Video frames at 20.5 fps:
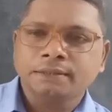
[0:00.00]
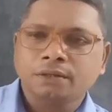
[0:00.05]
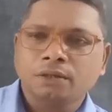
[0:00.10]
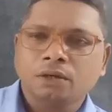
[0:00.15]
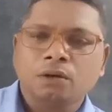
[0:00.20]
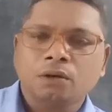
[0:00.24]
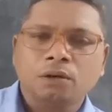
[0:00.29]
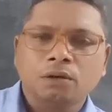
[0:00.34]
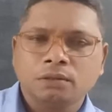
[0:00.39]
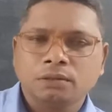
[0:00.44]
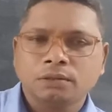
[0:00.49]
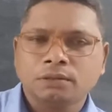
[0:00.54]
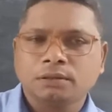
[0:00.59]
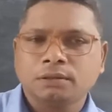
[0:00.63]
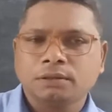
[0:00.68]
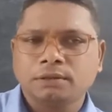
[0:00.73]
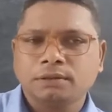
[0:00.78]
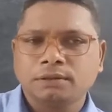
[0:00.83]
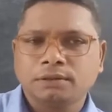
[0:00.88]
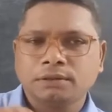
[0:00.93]
or
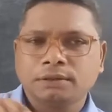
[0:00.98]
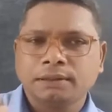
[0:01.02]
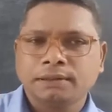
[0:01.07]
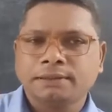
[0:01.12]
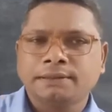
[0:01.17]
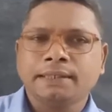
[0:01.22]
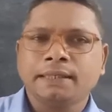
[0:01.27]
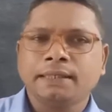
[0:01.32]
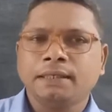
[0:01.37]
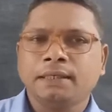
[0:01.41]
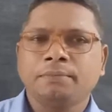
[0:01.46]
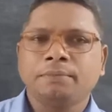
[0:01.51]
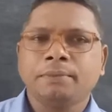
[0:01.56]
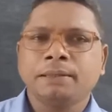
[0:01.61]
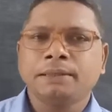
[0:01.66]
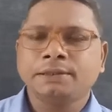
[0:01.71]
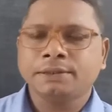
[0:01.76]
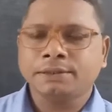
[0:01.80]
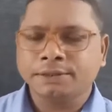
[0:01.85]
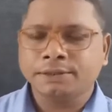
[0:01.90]
they sent a
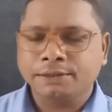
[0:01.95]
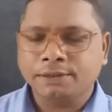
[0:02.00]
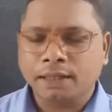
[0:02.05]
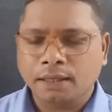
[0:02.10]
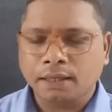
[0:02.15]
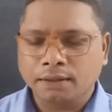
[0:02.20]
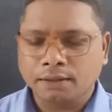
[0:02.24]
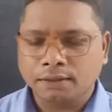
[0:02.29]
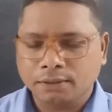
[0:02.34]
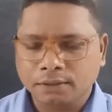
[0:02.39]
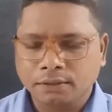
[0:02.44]
message that